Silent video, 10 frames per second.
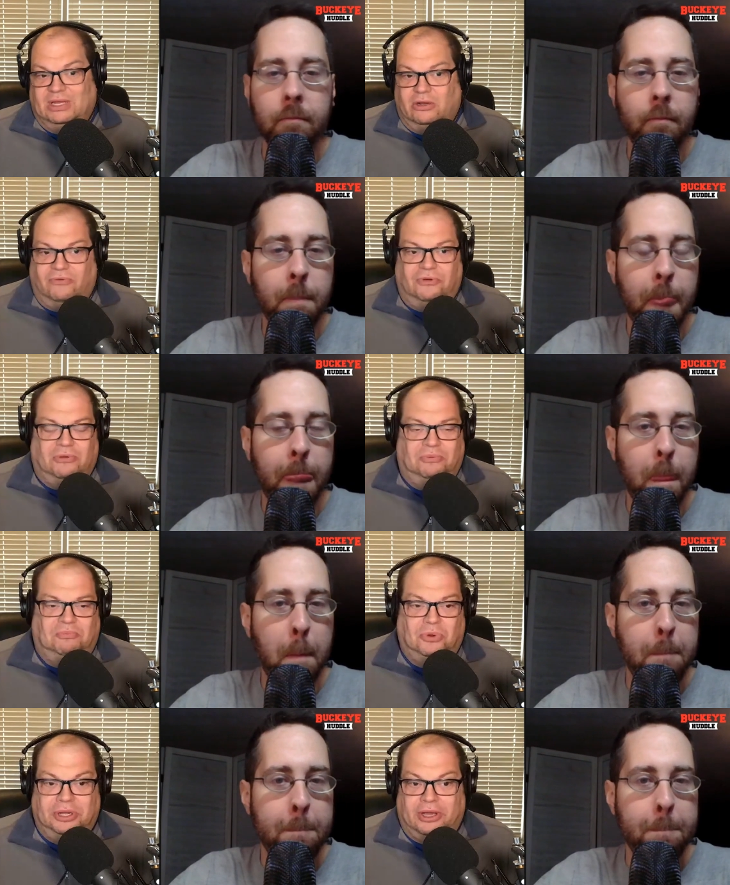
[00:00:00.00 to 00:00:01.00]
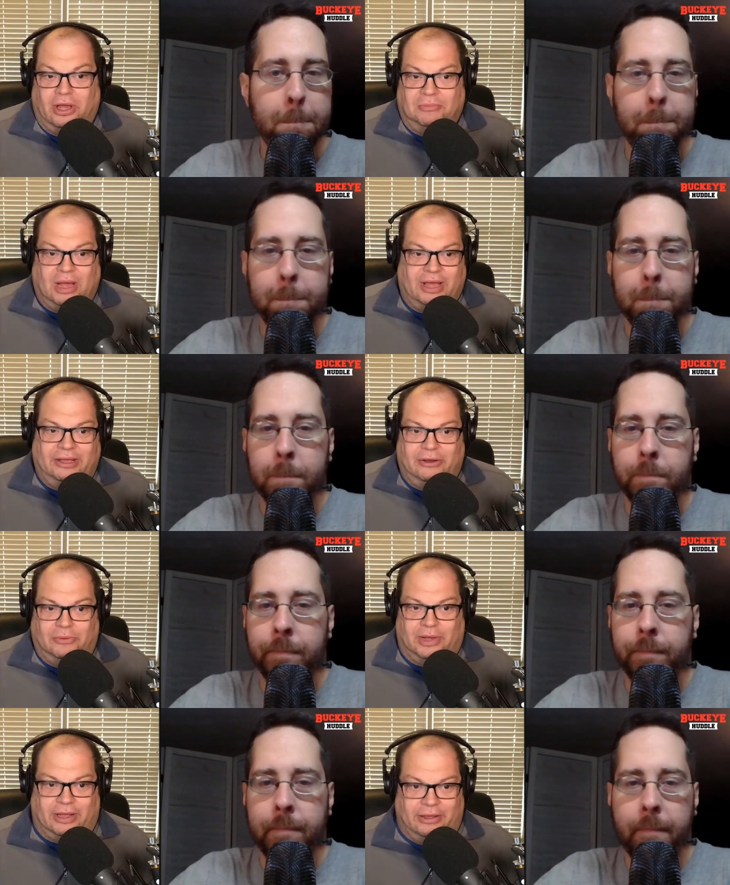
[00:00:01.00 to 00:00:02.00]
Speaker 1: know, putting on my you know
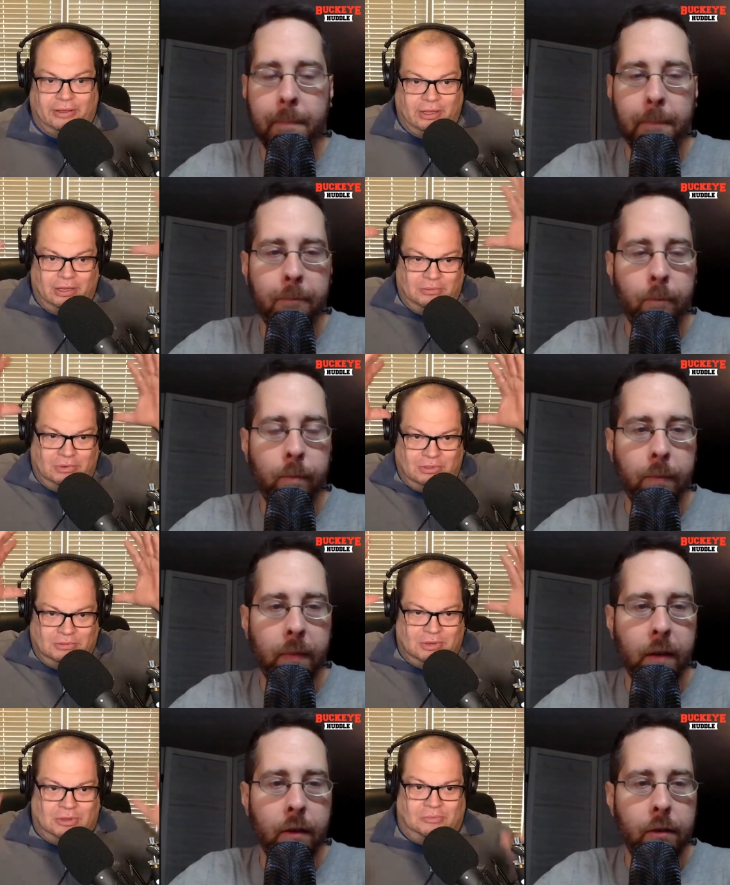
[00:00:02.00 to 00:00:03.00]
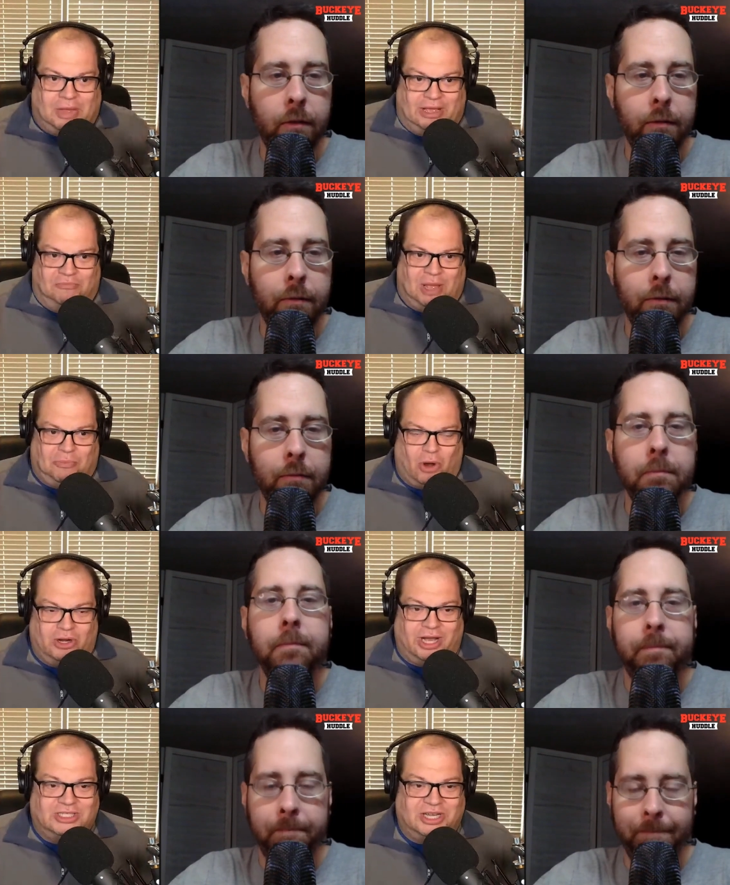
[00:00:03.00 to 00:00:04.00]
my my my
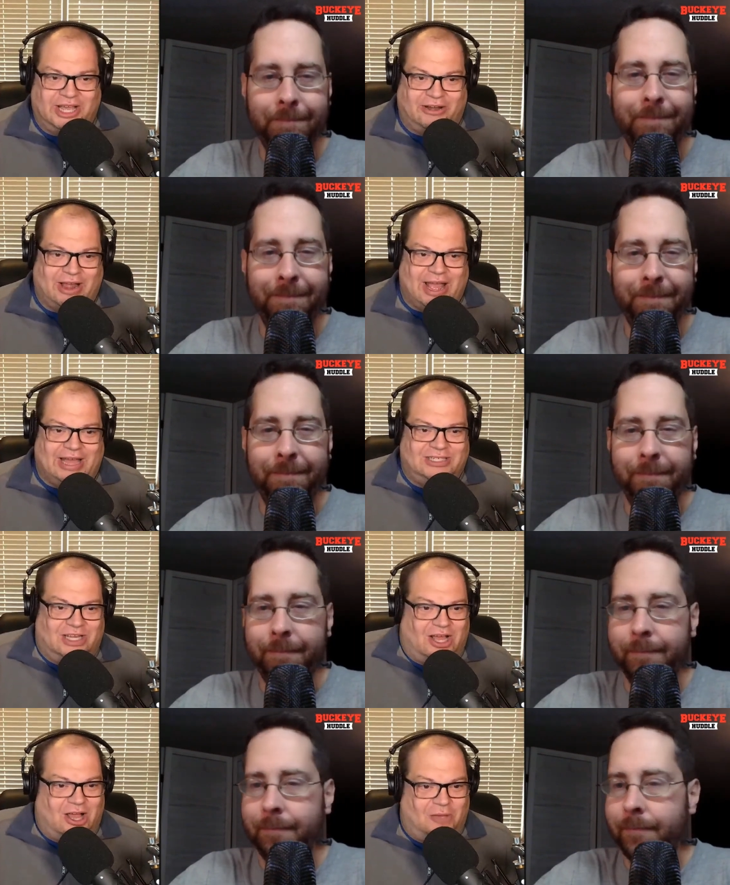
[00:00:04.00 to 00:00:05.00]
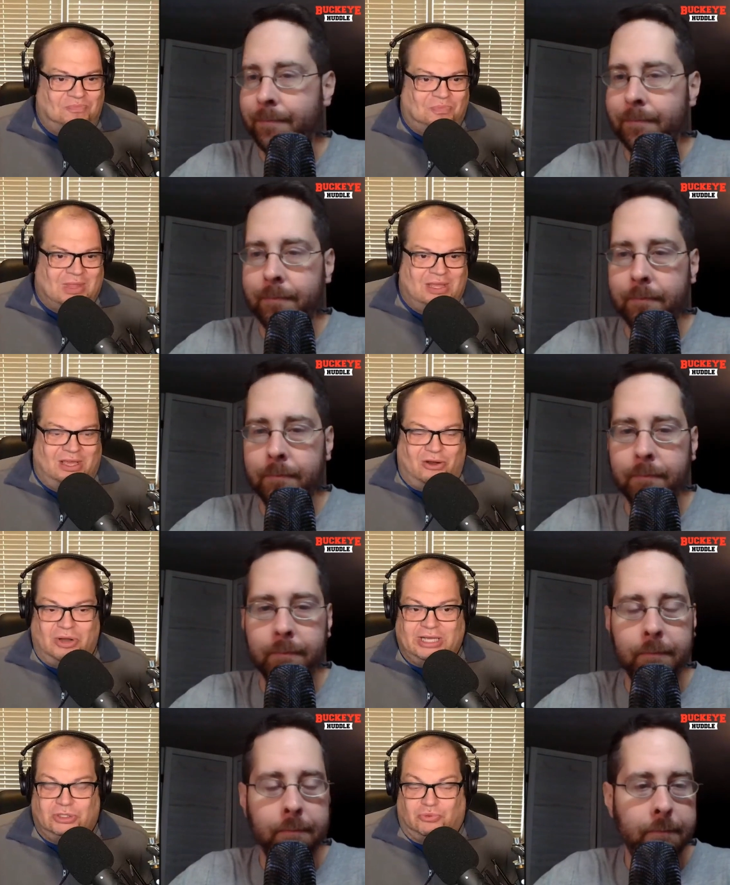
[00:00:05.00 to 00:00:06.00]
prognosticator hat. Um, you know
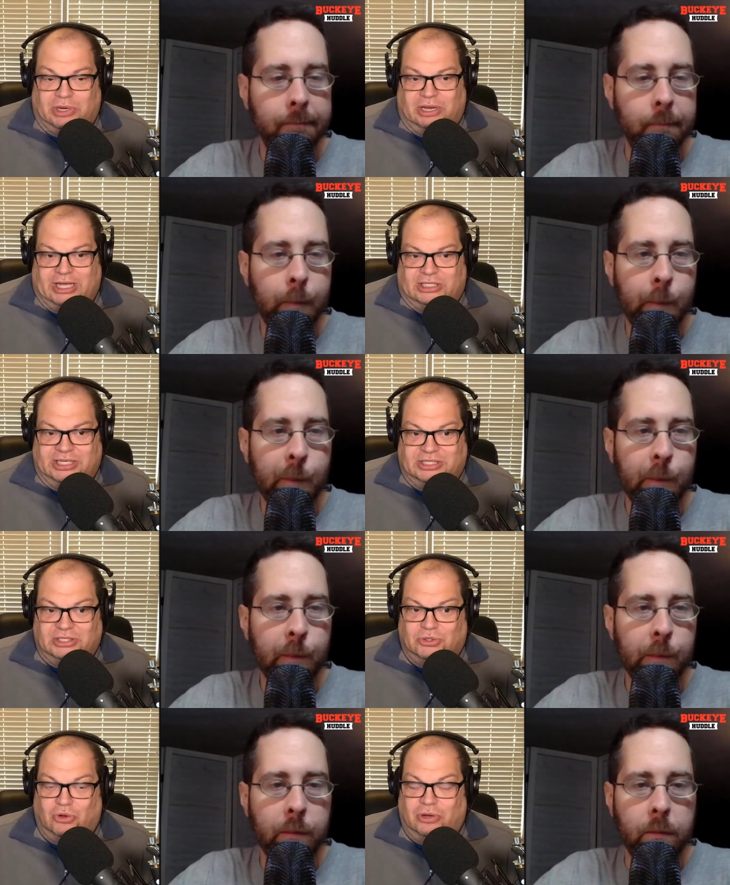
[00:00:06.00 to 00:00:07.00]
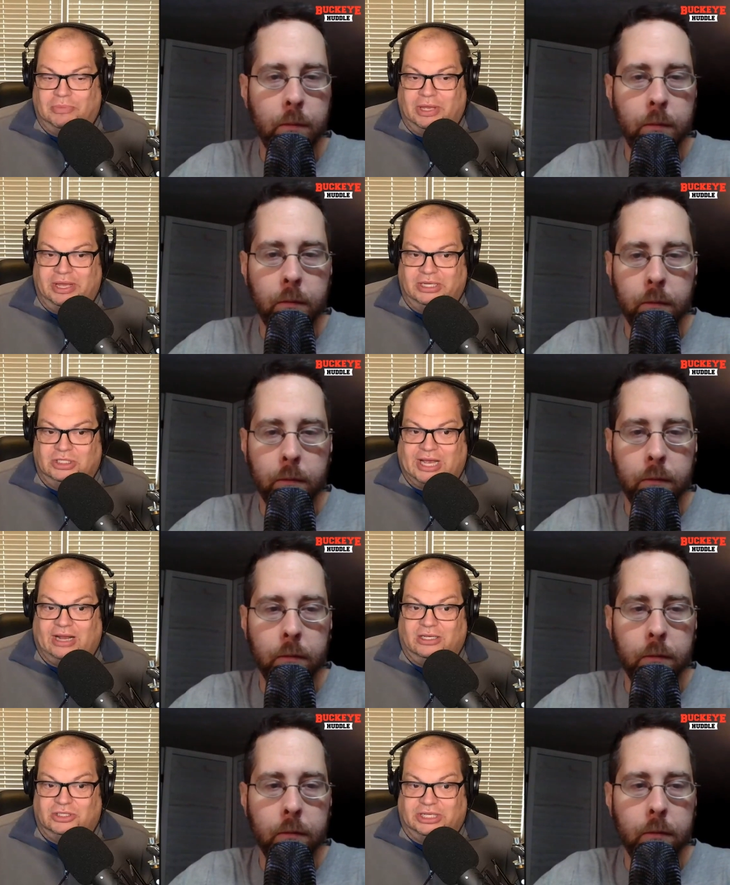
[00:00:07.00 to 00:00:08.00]
next next season's going to be
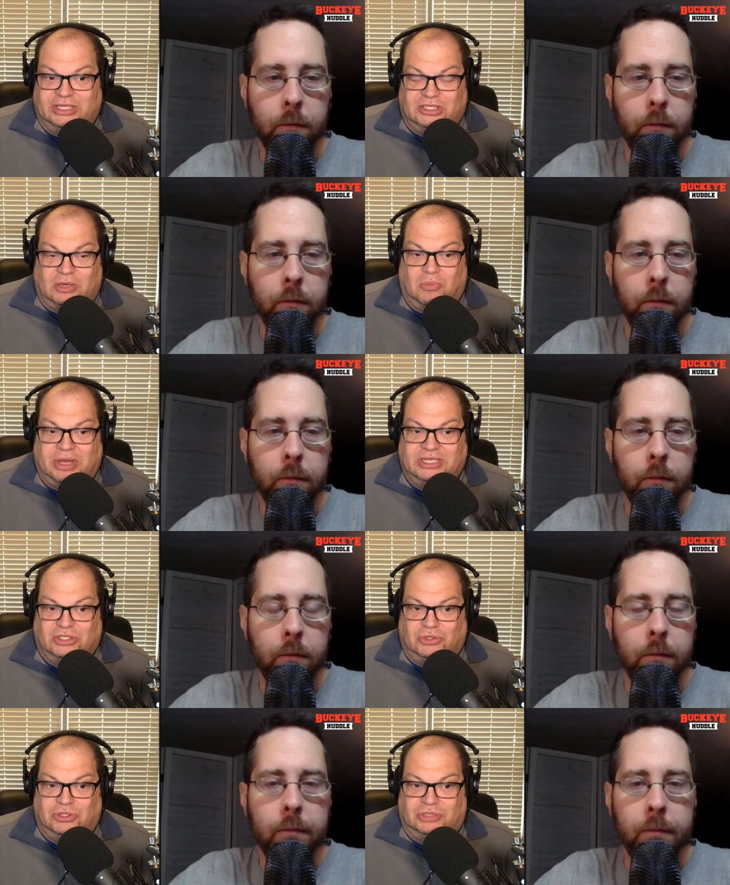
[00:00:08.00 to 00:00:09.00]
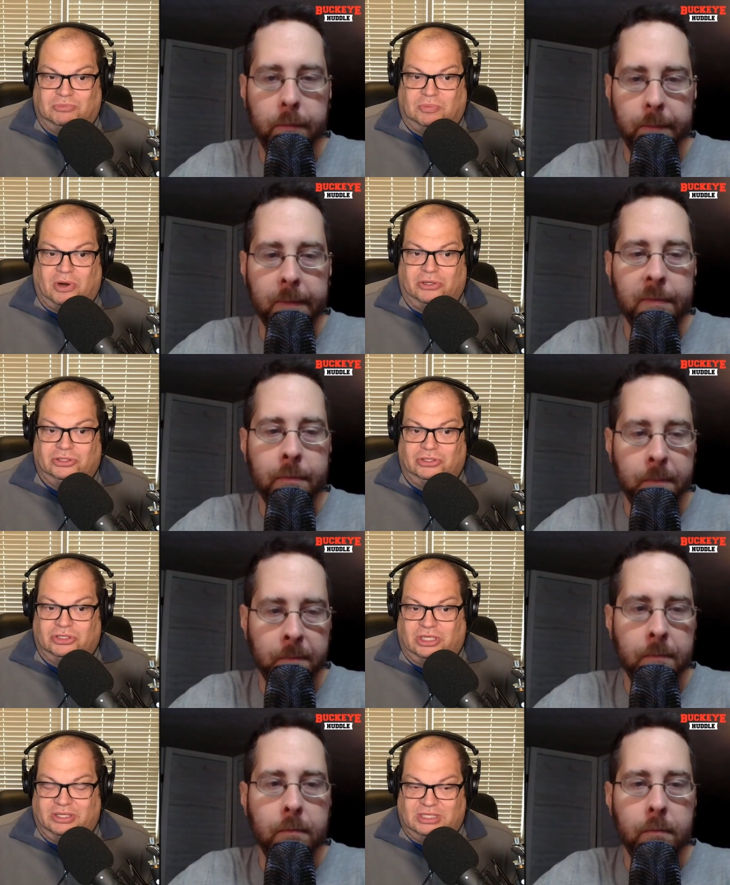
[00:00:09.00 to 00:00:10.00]
challenging in some ways due to some
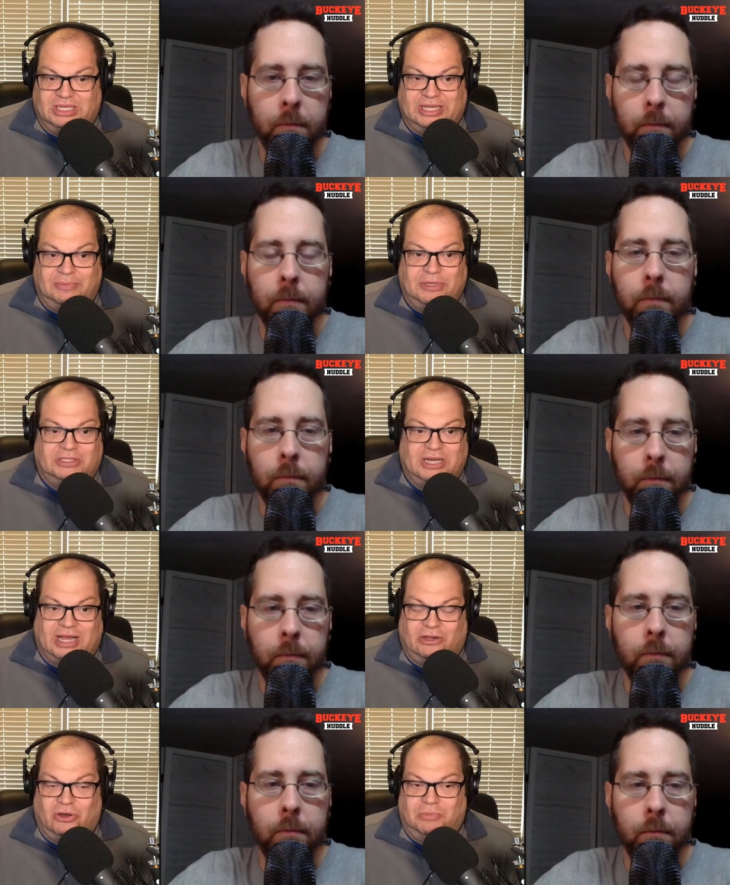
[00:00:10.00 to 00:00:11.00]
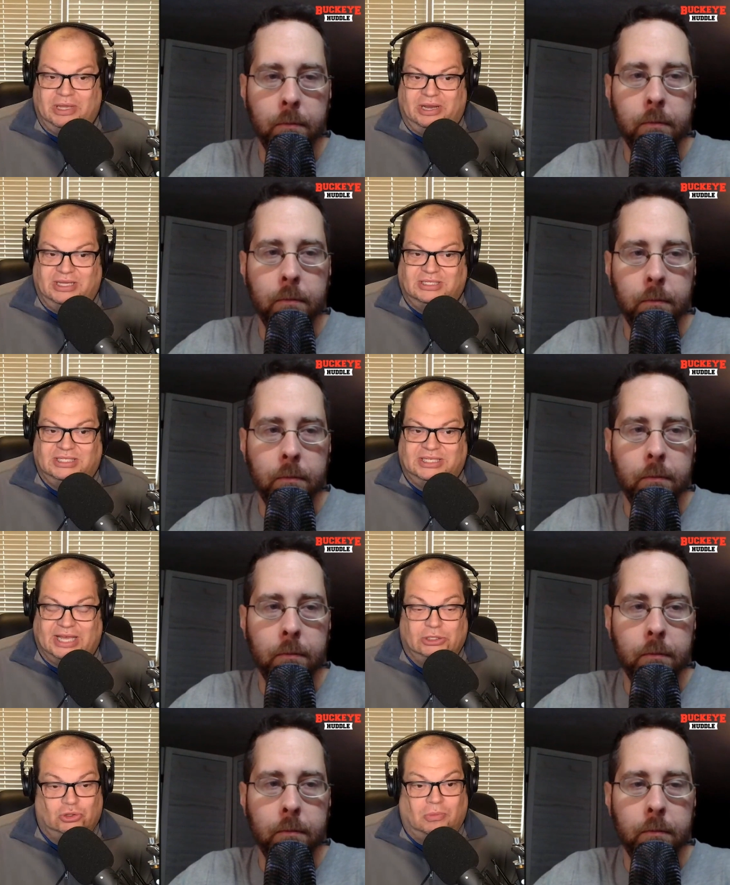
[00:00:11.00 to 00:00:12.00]
departures on the team it's not going to be an easy
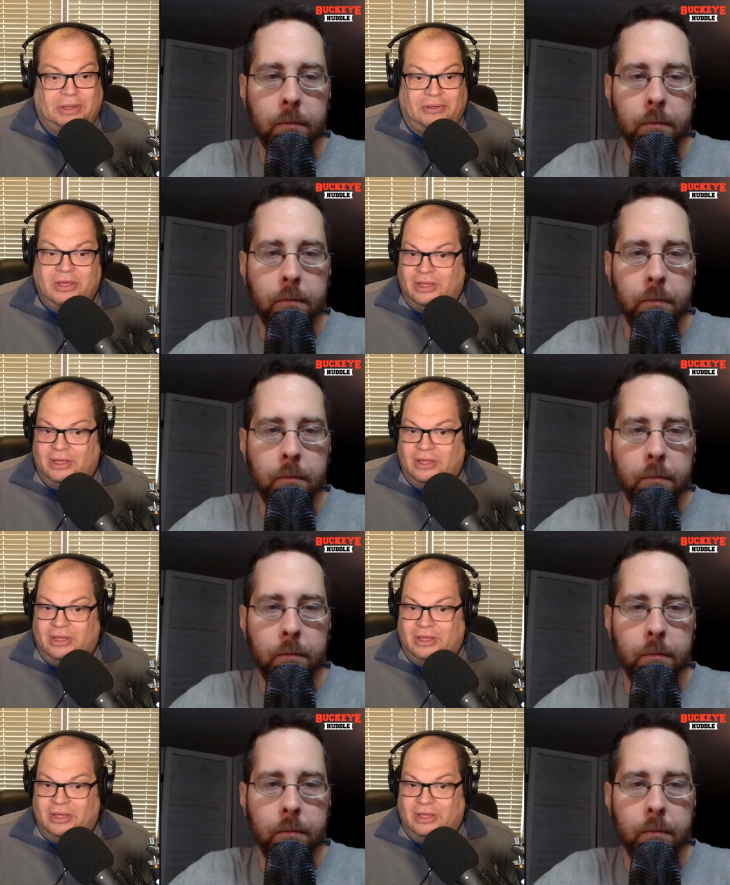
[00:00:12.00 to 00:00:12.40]
schedule but